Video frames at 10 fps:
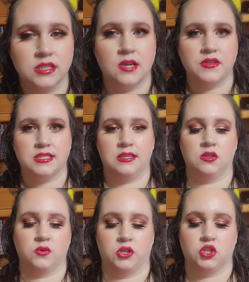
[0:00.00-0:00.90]
could definitely see
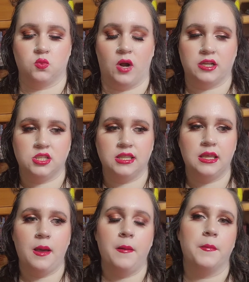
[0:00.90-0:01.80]
those when you're swatching
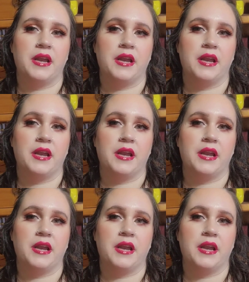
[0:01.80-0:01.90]
them,